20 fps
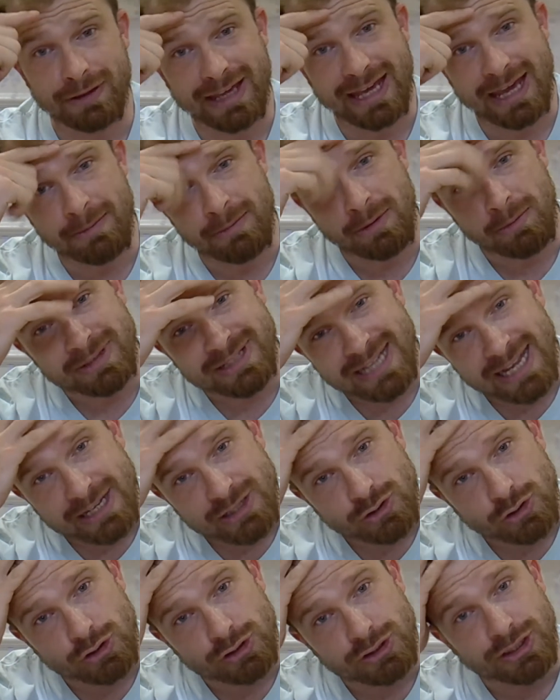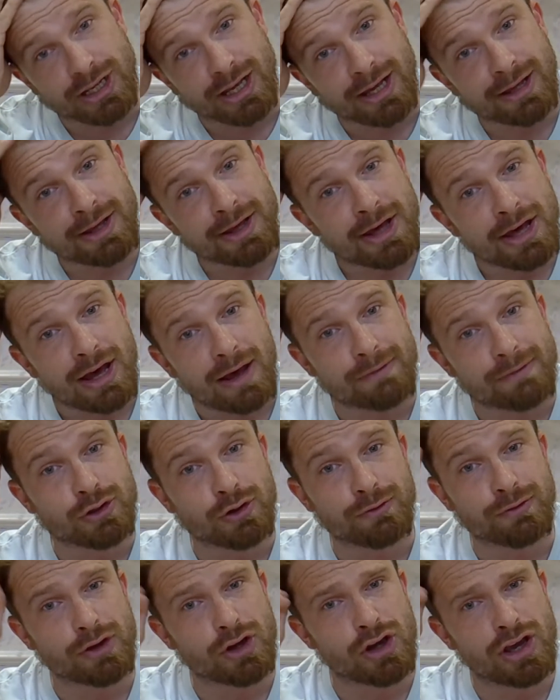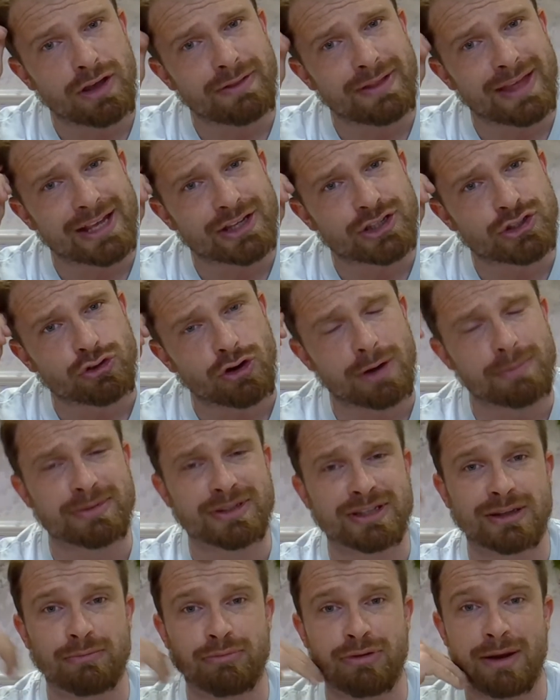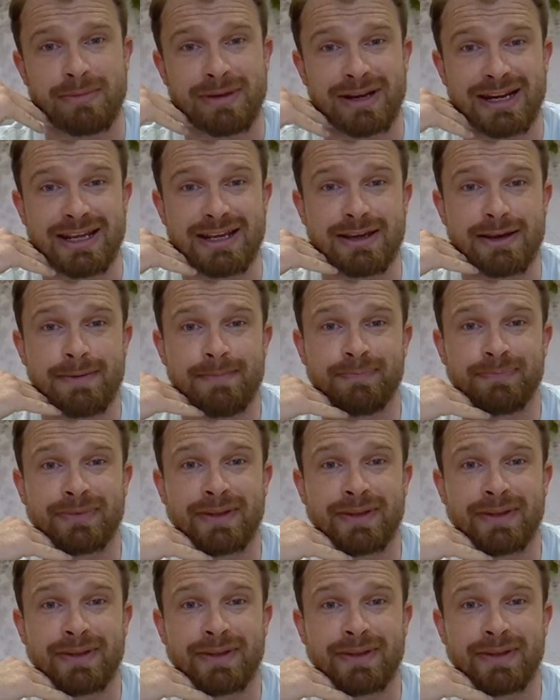I think him and Matheus Cunha have sort of earned their stripes in the Premier League.